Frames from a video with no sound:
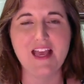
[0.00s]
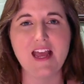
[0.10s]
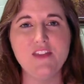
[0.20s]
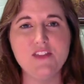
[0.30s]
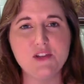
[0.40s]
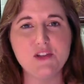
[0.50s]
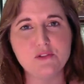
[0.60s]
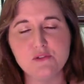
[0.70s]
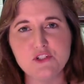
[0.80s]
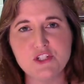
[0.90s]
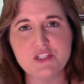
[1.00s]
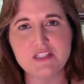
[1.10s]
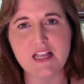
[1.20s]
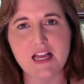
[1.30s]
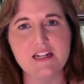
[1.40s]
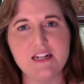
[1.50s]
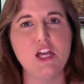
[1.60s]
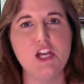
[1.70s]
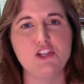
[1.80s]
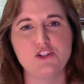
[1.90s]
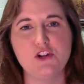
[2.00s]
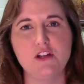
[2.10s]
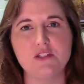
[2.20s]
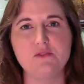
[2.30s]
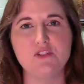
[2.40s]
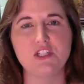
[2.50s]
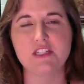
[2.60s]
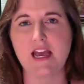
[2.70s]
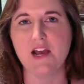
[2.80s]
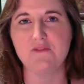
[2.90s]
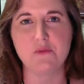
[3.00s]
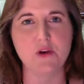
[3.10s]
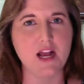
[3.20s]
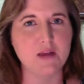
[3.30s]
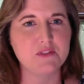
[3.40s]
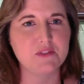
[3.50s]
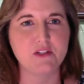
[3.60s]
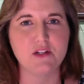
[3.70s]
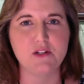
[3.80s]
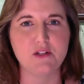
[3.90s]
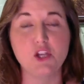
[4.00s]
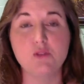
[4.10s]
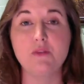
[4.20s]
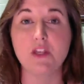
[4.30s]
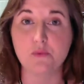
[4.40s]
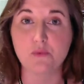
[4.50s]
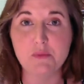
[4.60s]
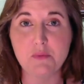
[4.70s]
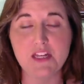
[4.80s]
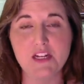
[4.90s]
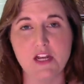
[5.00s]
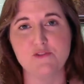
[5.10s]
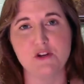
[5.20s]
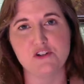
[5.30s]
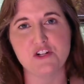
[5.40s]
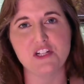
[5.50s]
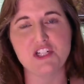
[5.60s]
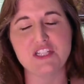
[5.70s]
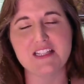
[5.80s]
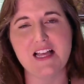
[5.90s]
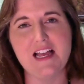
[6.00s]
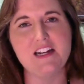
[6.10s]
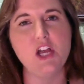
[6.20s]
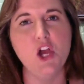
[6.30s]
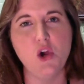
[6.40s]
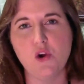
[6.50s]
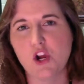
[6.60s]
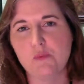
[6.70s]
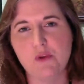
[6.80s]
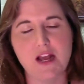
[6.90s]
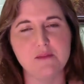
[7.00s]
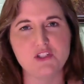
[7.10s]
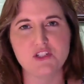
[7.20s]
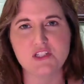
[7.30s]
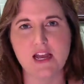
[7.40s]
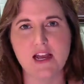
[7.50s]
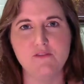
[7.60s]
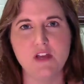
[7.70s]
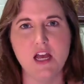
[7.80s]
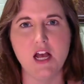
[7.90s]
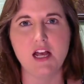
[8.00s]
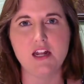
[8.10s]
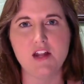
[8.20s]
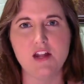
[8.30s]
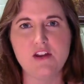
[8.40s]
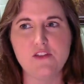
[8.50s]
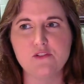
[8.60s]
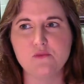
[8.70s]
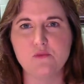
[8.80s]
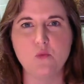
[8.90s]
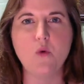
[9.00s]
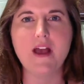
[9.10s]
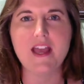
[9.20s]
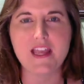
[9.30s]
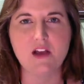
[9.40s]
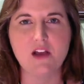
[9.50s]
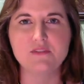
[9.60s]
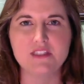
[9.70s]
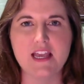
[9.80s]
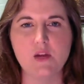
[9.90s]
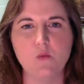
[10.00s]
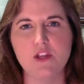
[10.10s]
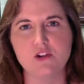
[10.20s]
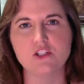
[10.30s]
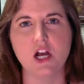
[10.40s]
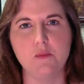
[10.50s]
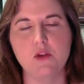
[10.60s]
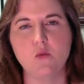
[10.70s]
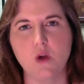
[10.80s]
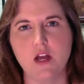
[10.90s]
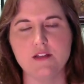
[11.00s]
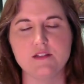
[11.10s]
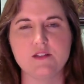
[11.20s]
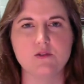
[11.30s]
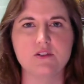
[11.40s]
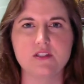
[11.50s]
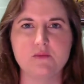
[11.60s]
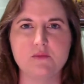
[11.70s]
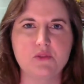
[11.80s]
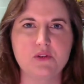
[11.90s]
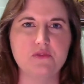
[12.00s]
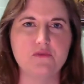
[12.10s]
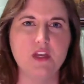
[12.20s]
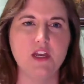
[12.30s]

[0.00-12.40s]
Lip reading: And then the conclusion slide should also just have perhaps, it could be a repeat of your introduction slide, or it could perhaps just have another way of saying what your topic was, or some sort of